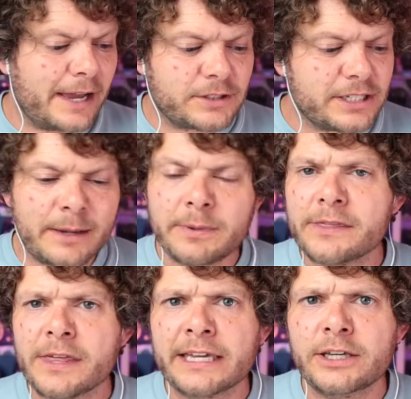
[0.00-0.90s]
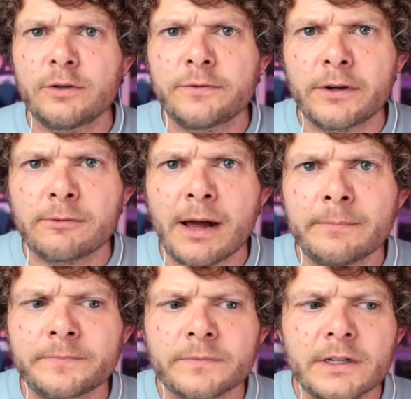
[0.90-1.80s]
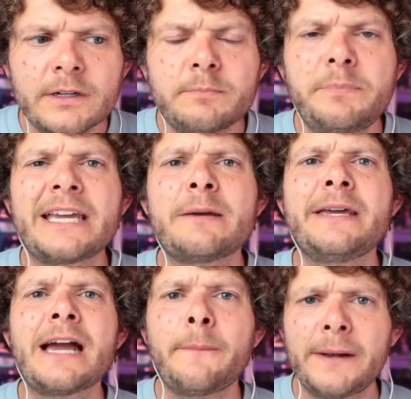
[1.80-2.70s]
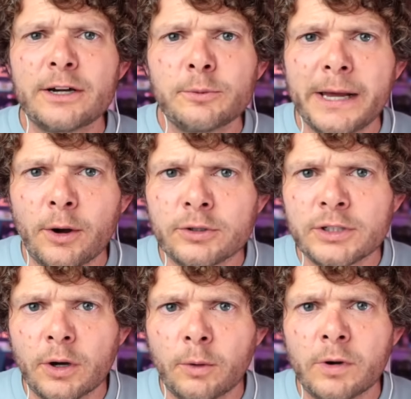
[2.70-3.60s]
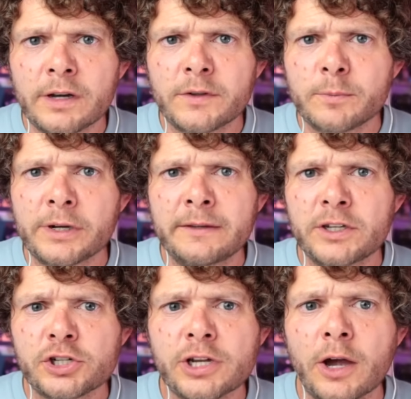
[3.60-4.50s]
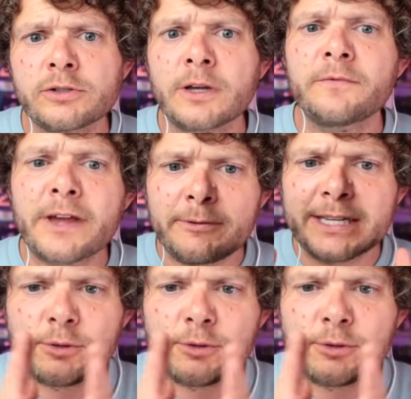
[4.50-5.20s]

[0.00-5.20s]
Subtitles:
have to say a big thank you for bigging me up a little bit on one of your previous shows. I'm very